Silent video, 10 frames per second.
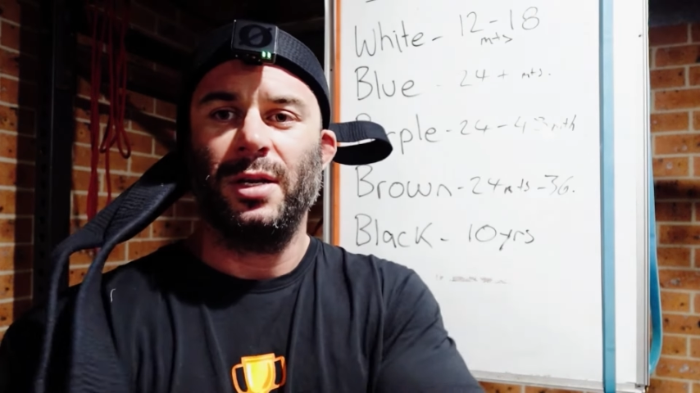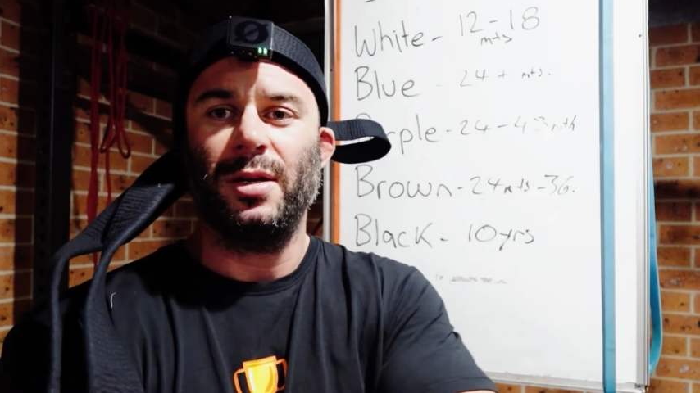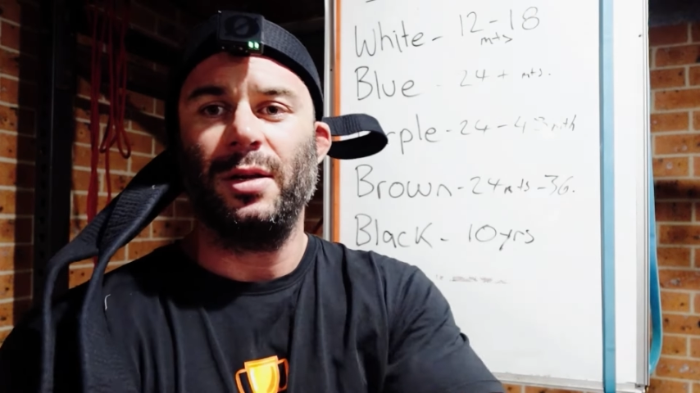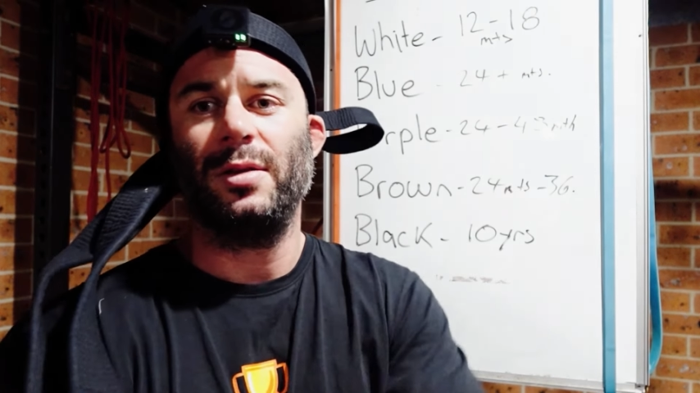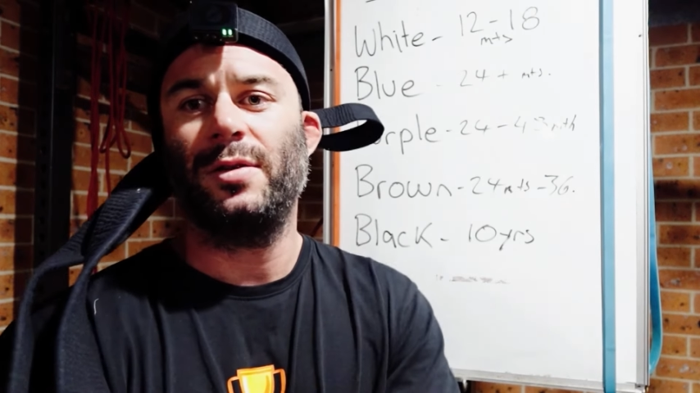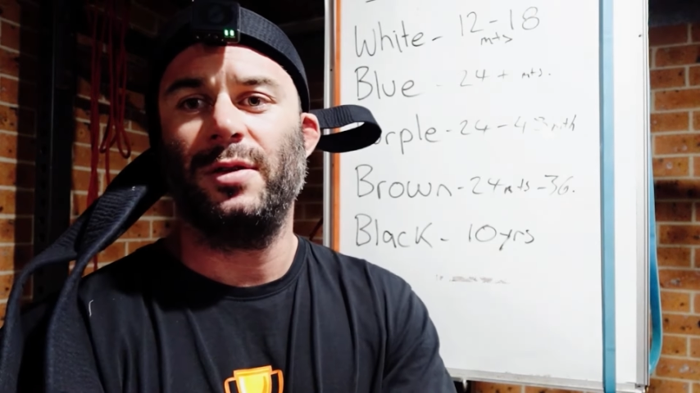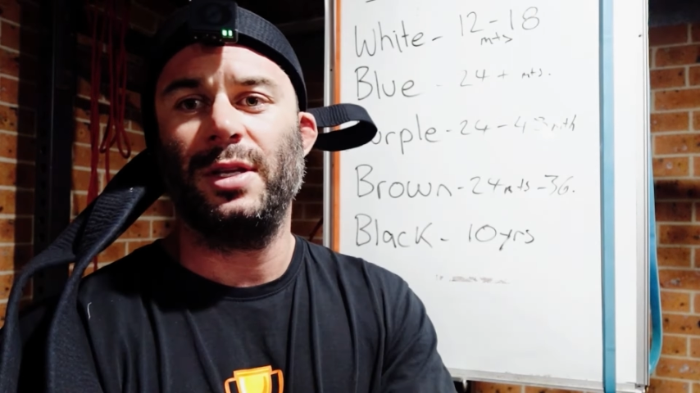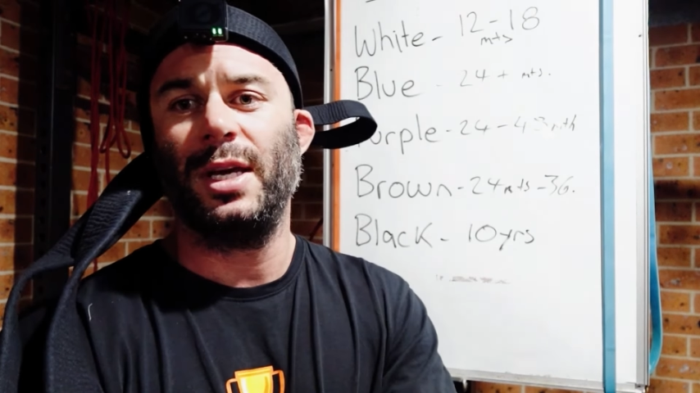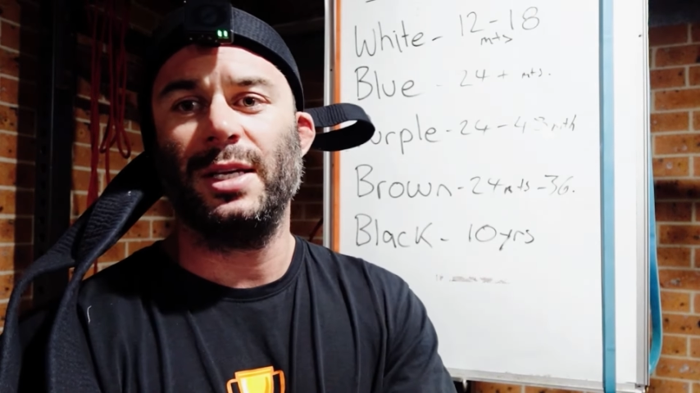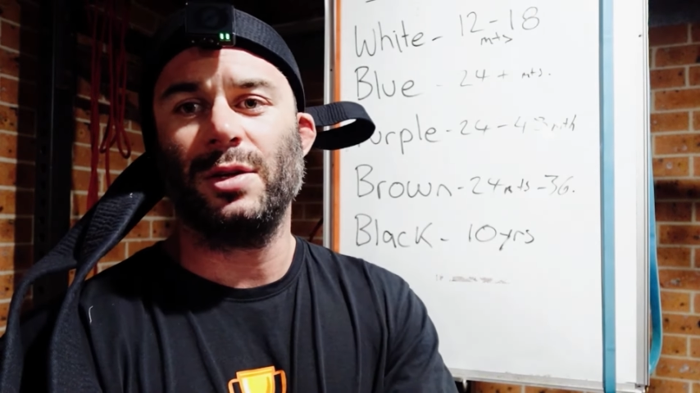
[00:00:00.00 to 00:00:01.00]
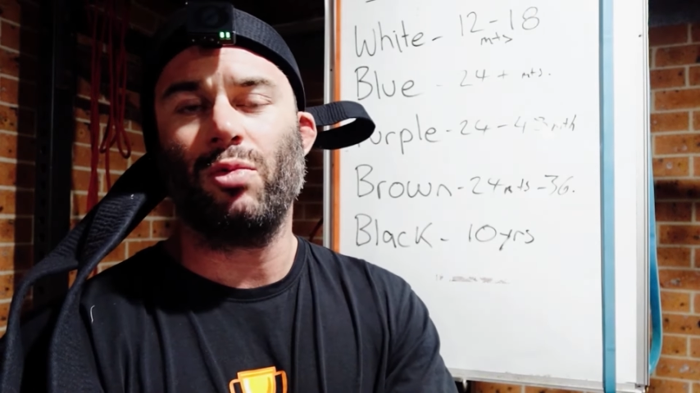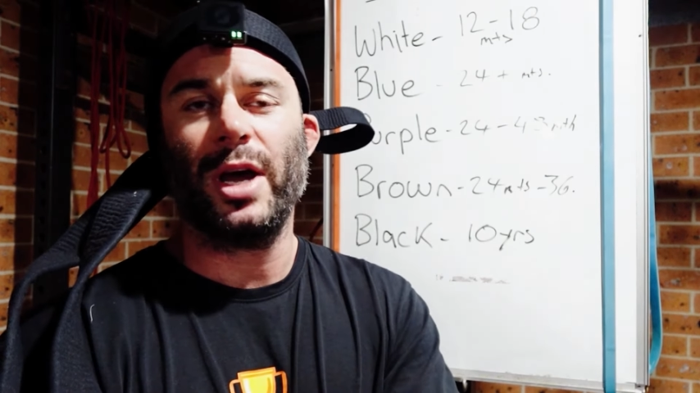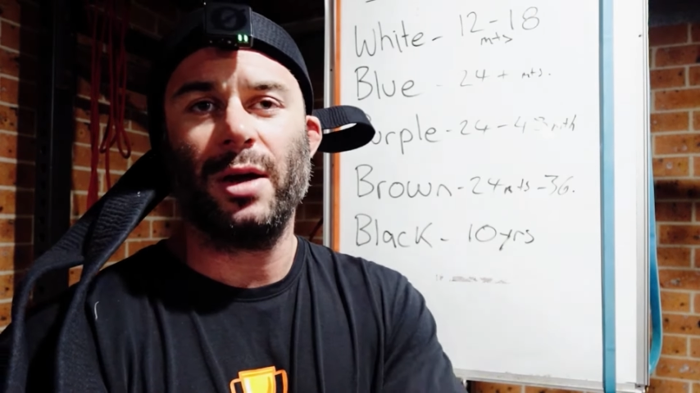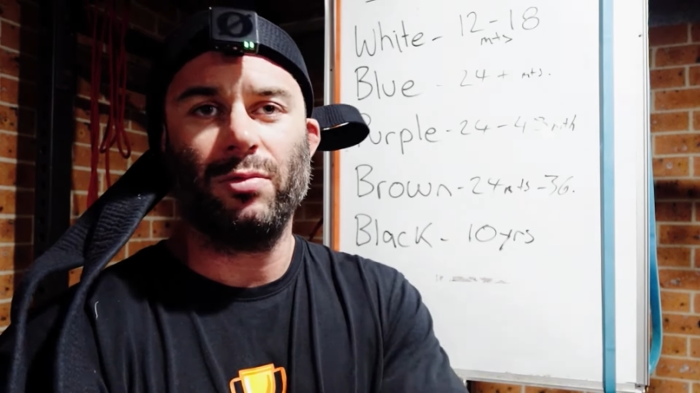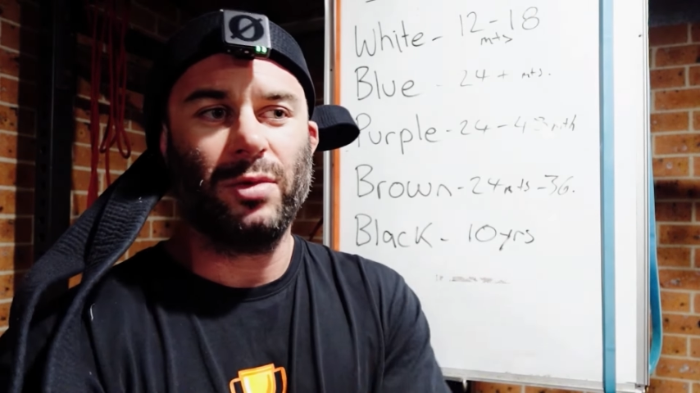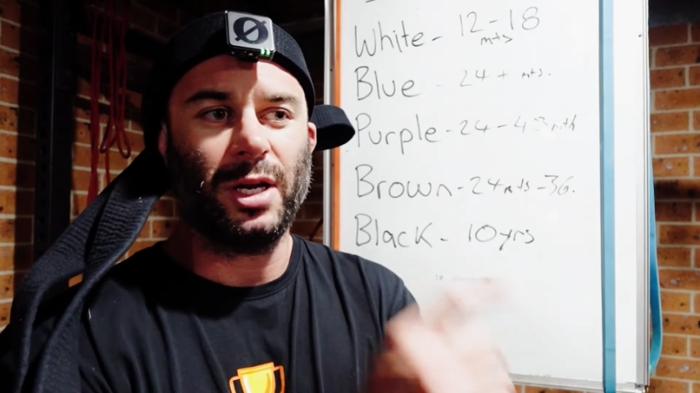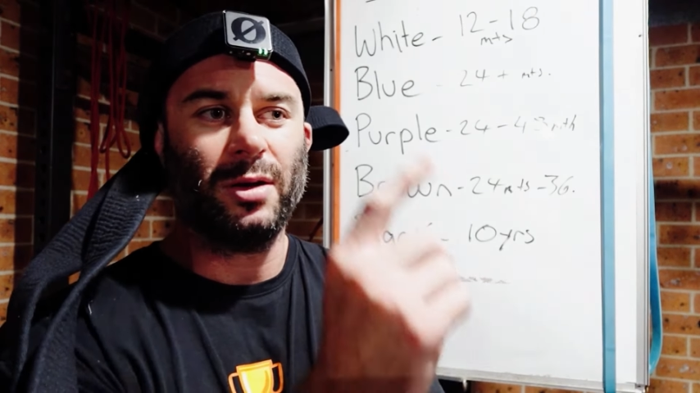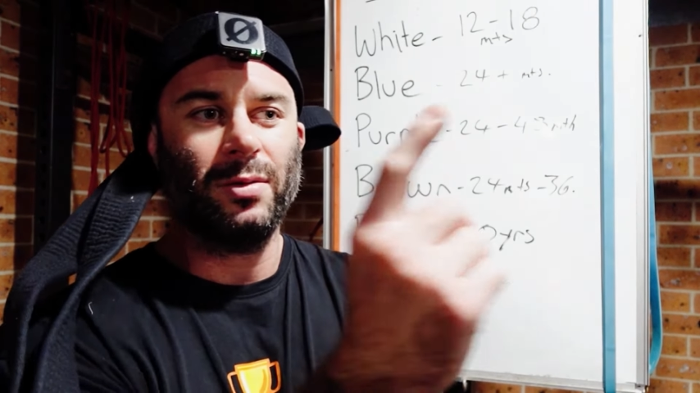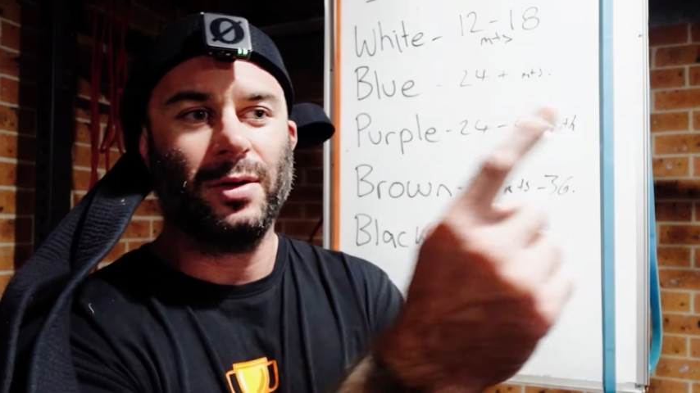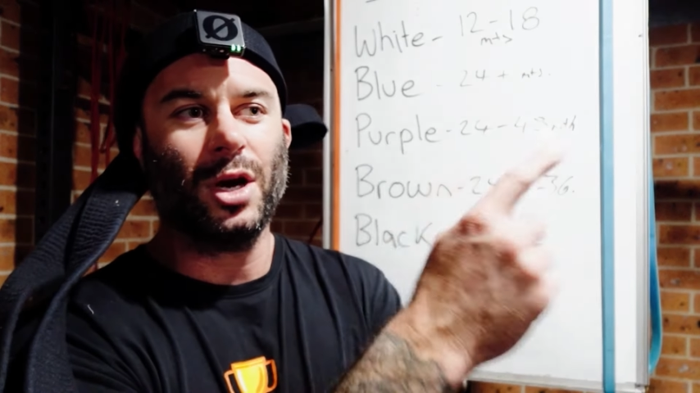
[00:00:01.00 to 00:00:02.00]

to as a round, you know,